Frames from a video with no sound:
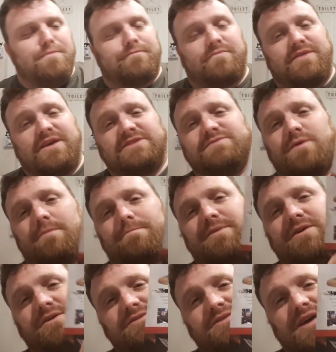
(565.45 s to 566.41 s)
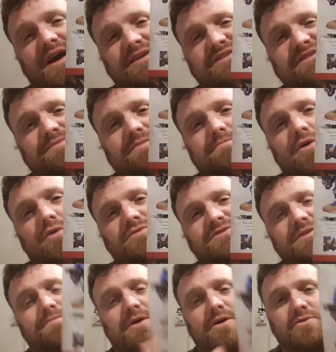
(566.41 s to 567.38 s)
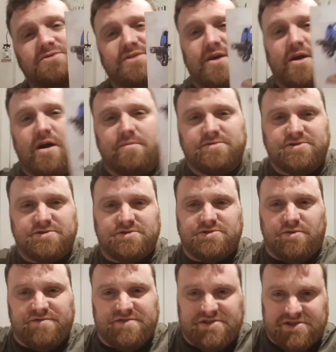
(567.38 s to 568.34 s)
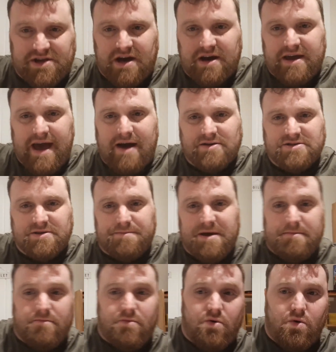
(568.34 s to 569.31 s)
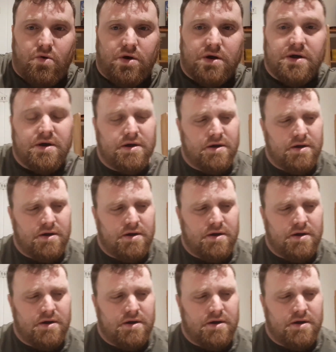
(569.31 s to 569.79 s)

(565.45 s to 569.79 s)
This one, because it has to be multi-pose, the arms are sort of stuck out a bit more.